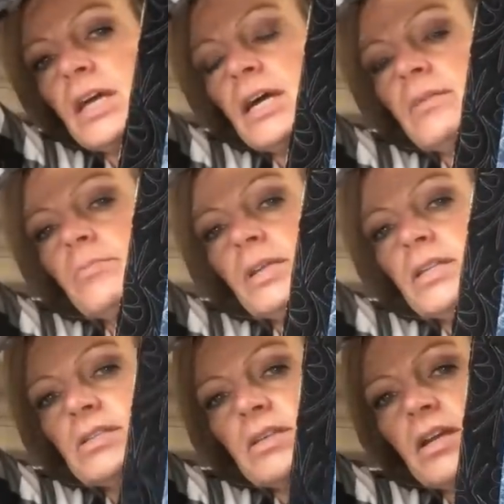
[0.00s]
that, but I
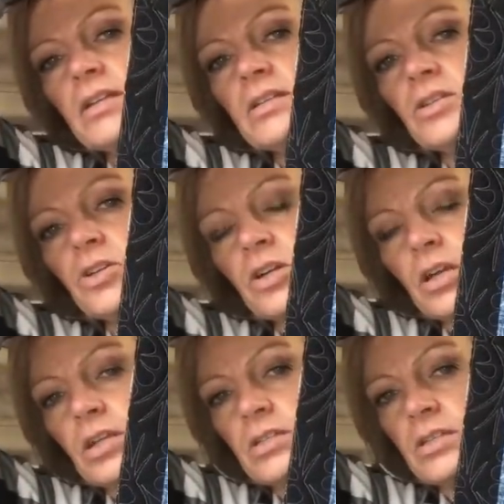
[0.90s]
decided to look
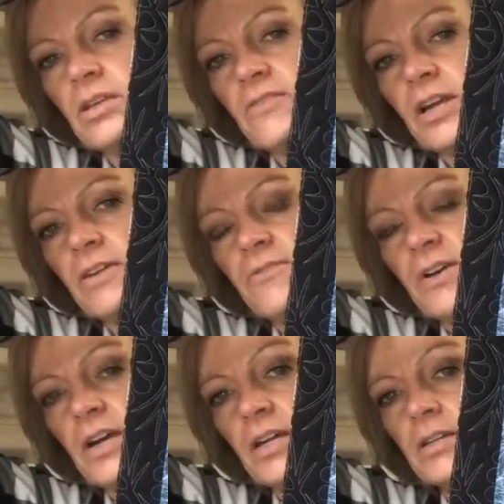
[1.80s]
and see if I could
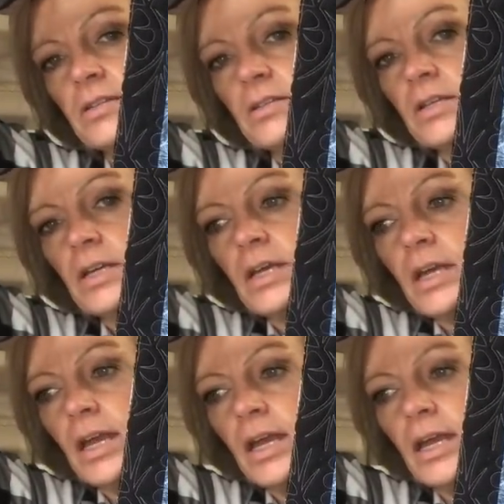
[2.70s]
find
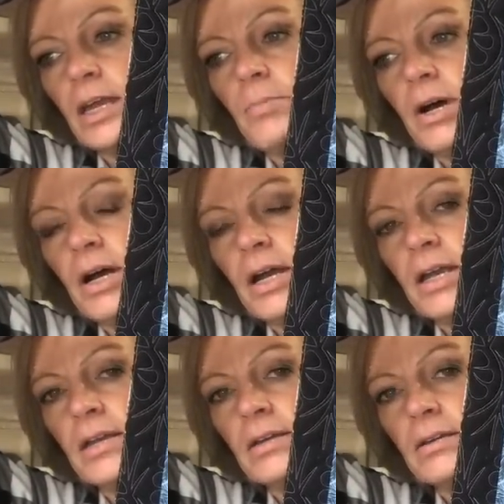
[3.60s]
a
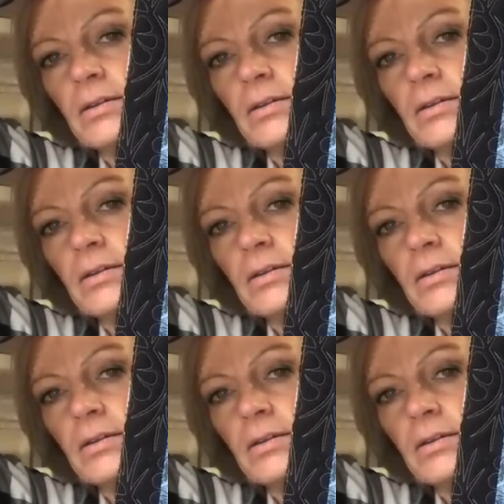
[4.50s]
pine